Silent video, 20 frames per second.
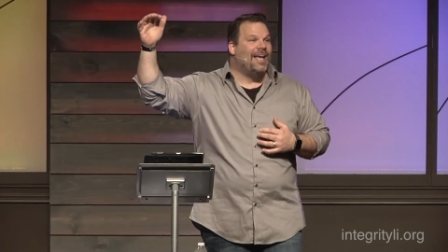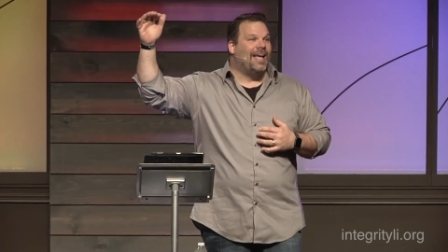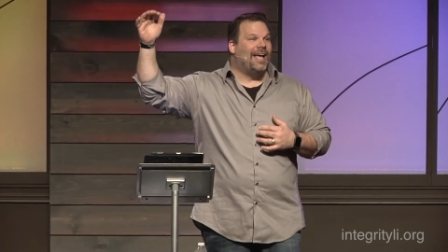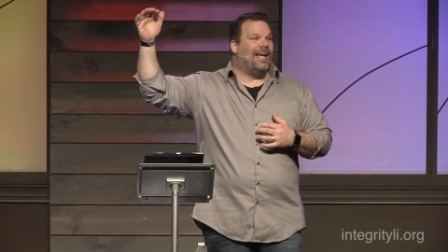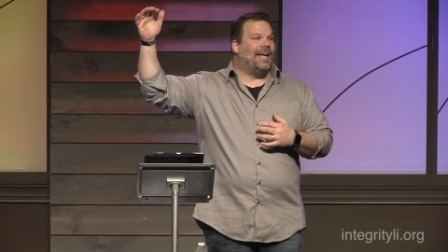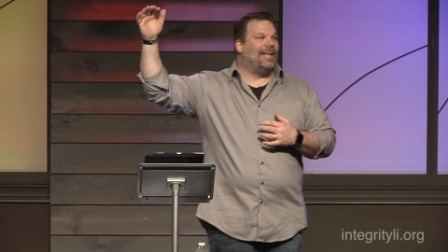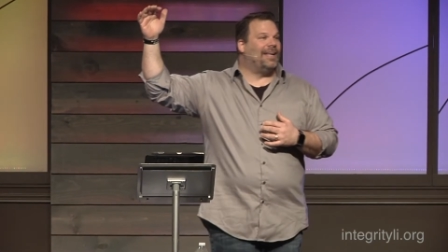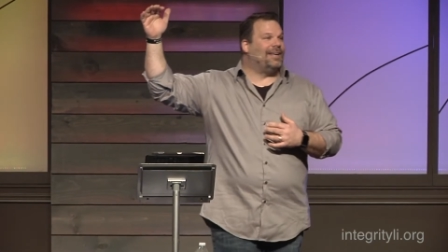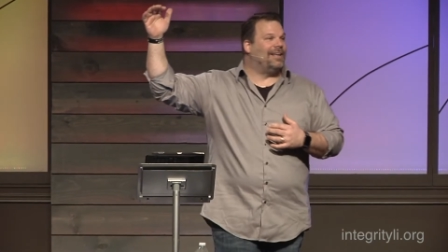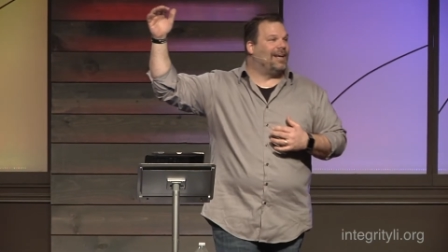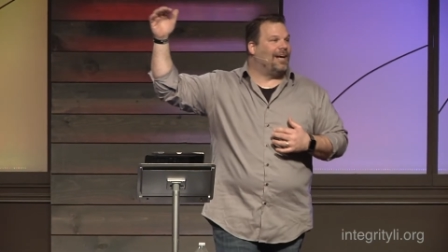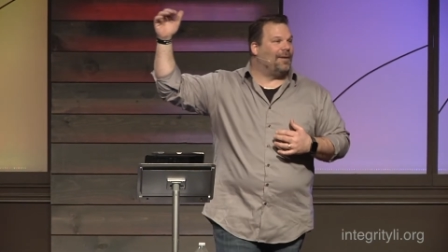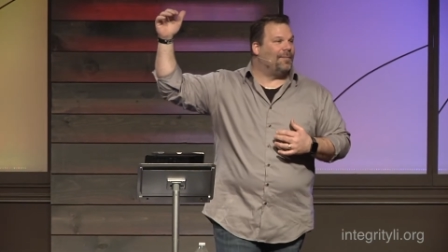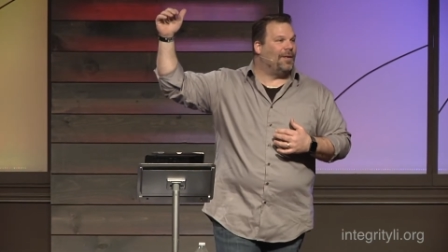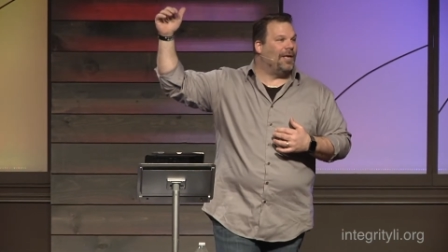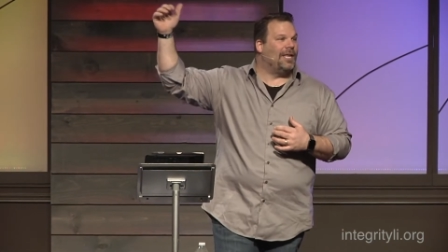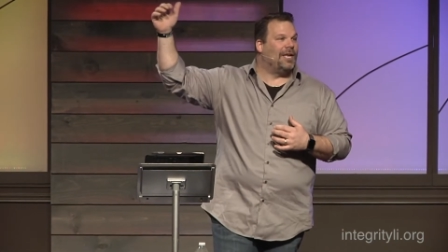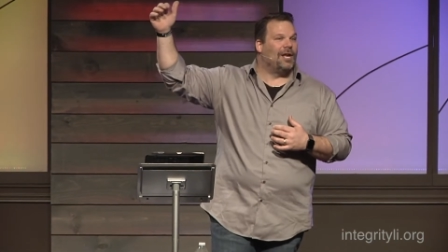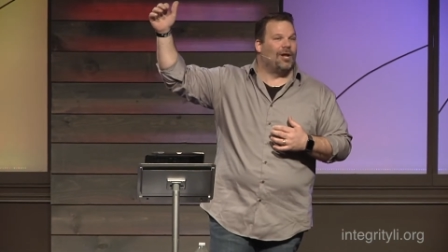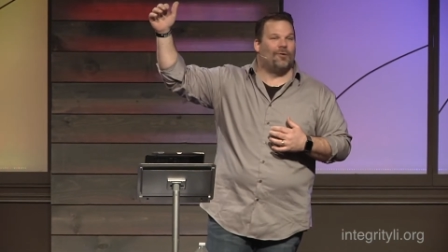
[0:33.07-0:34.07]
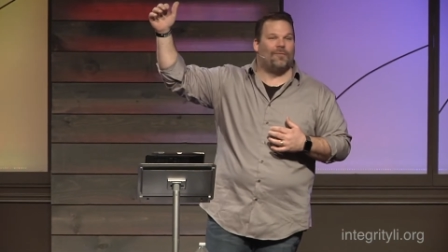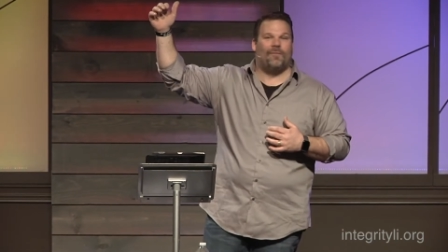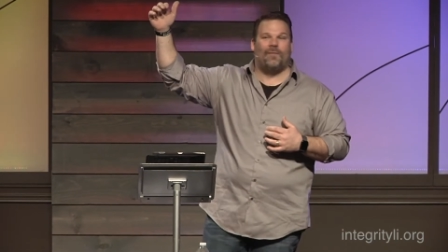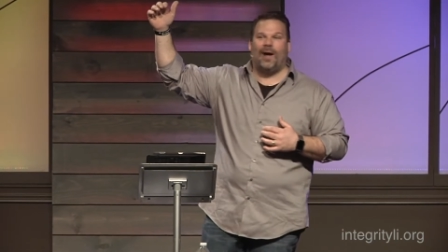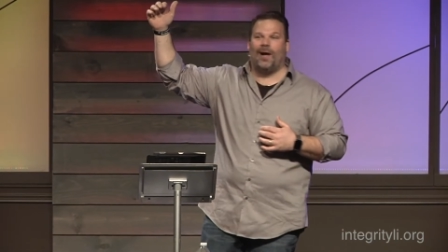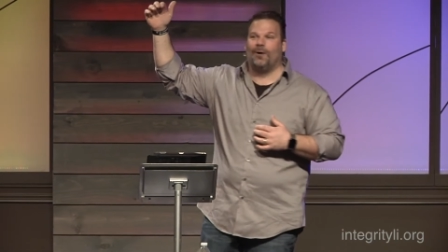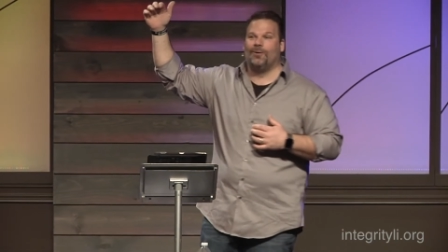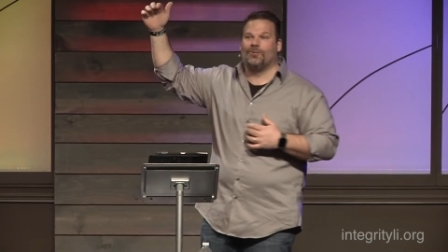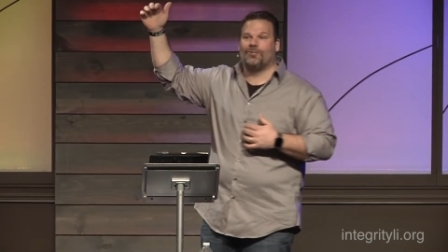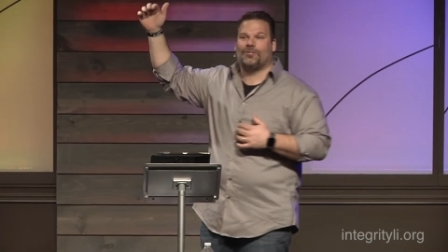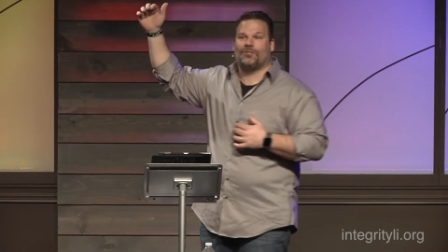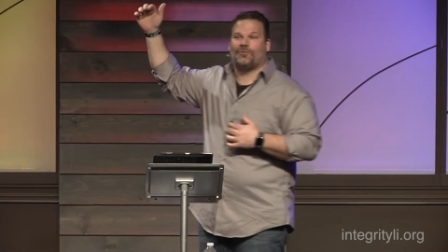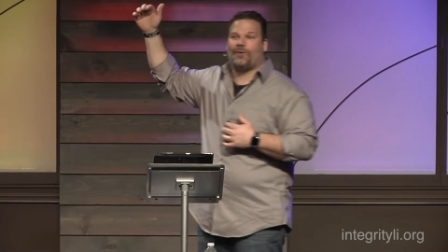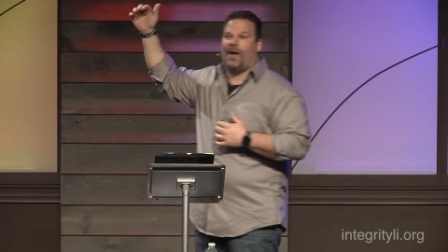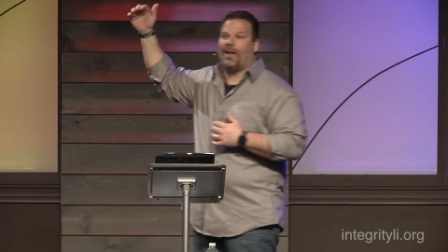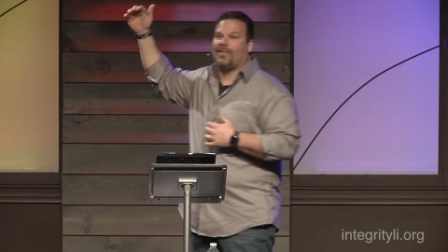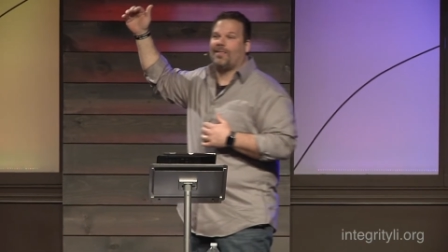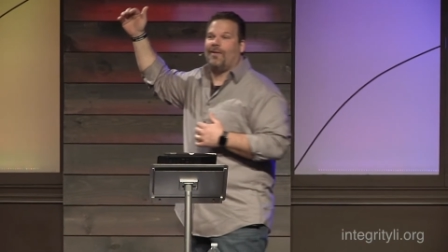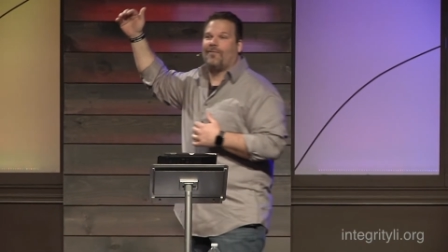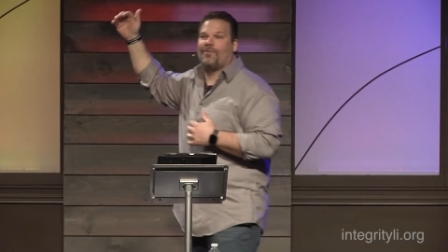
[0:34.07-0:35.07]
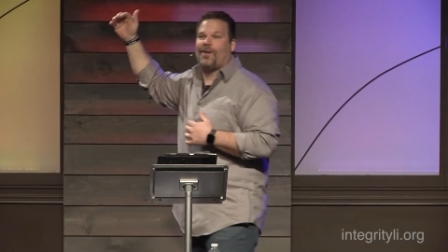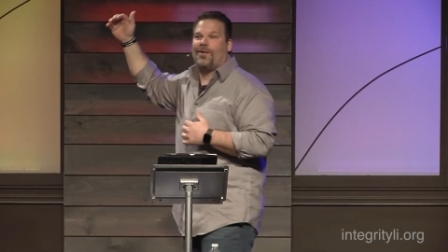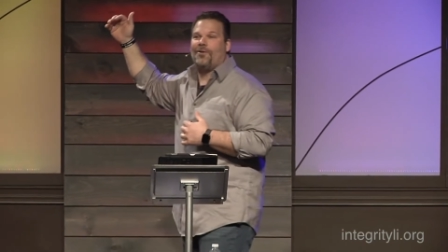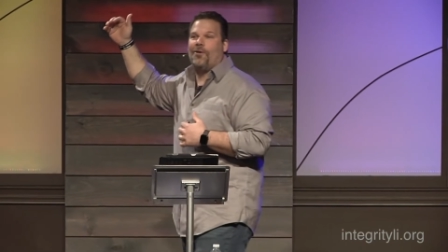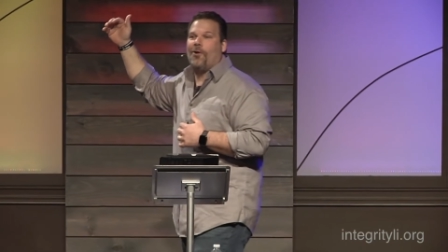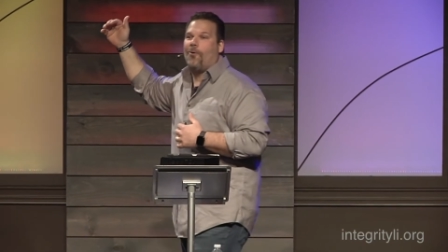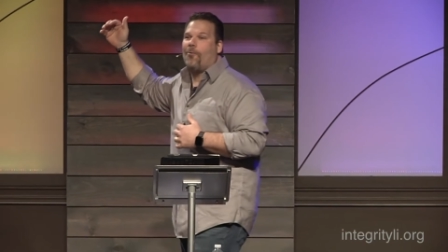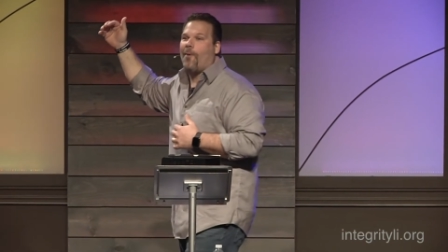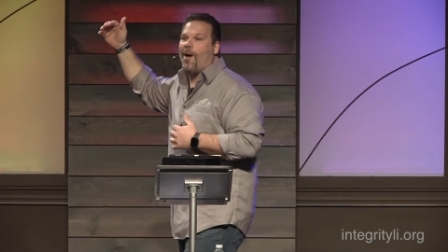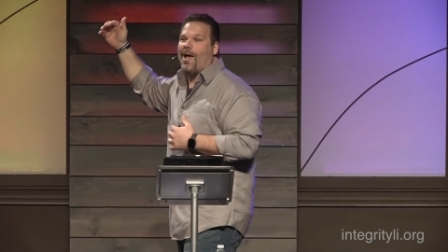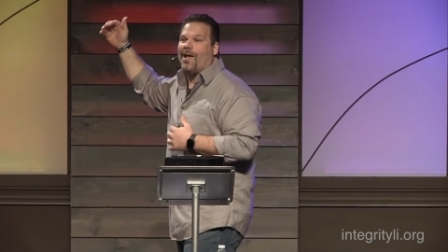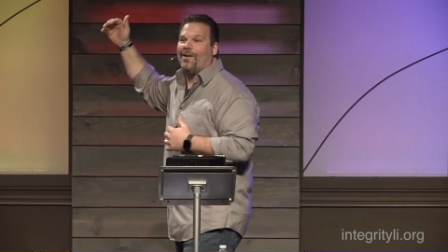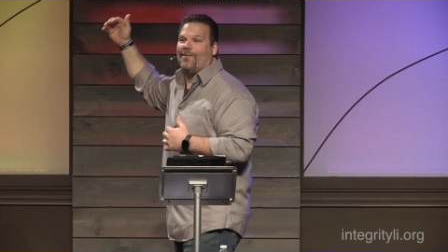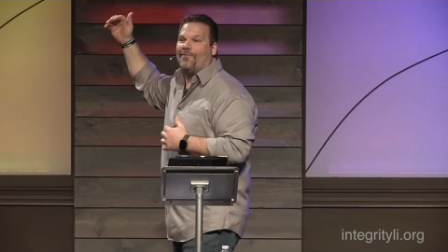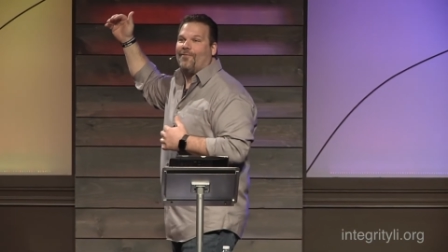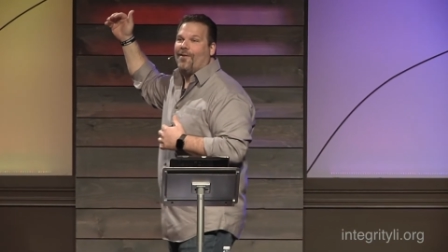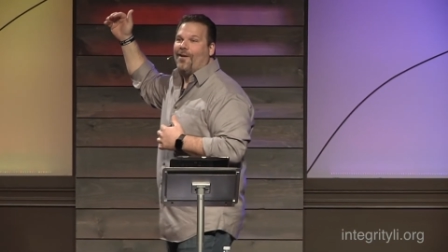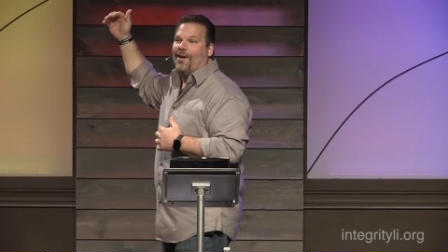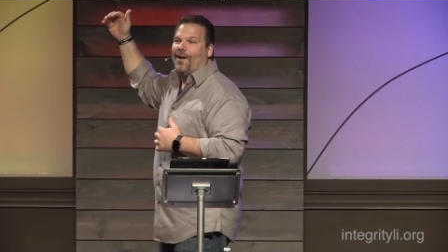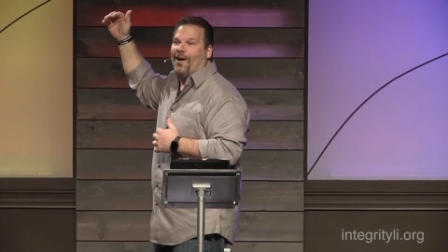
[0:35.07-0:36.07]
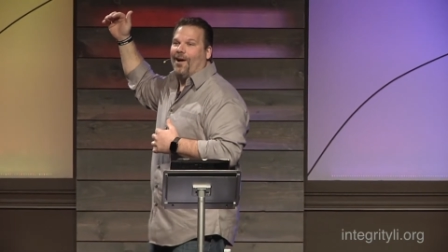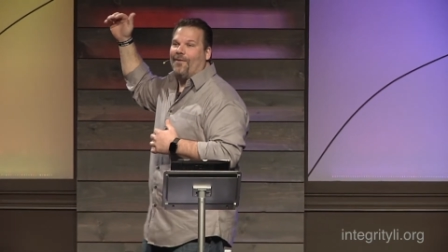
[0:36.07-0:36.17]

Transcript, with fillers: And uh, in my own strength, I've got no way of,